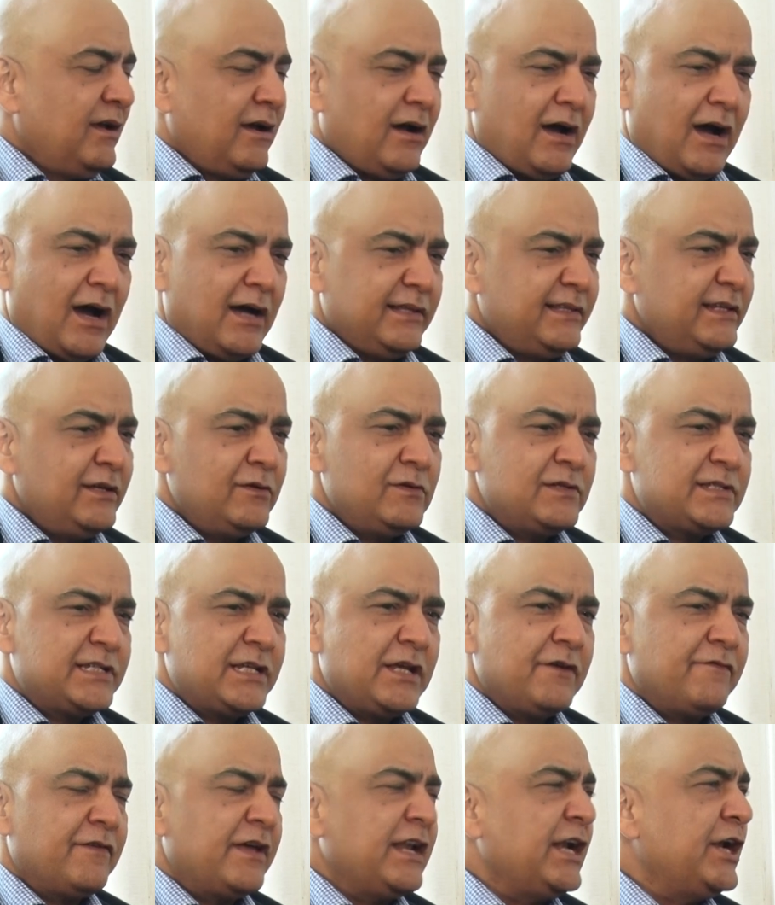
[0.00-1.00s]
I think you'll see
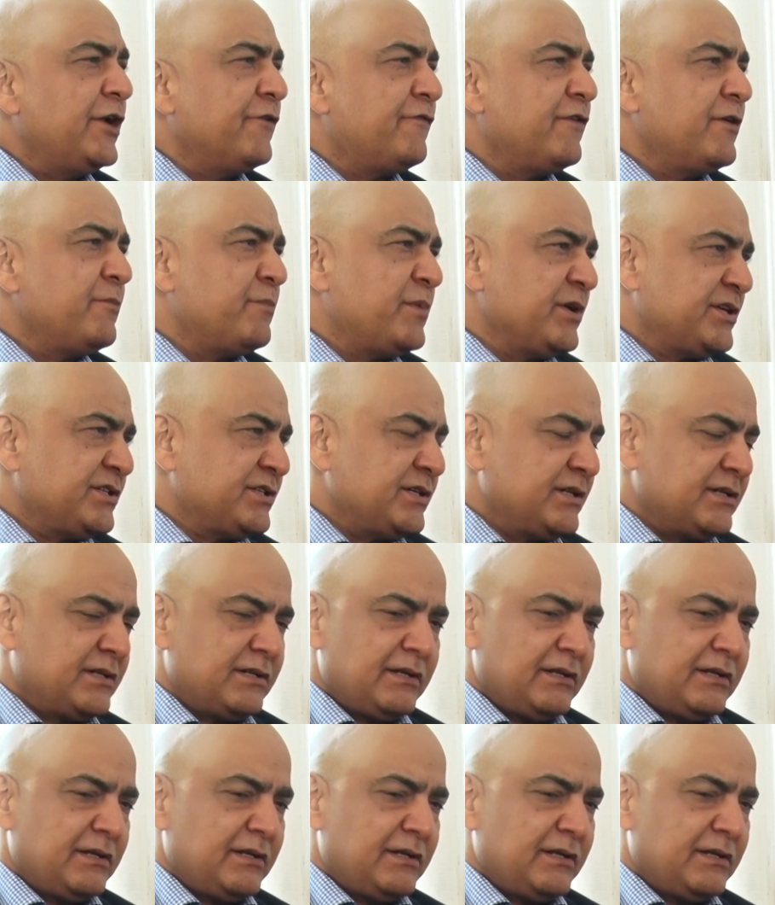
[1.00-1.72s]
a very different picture.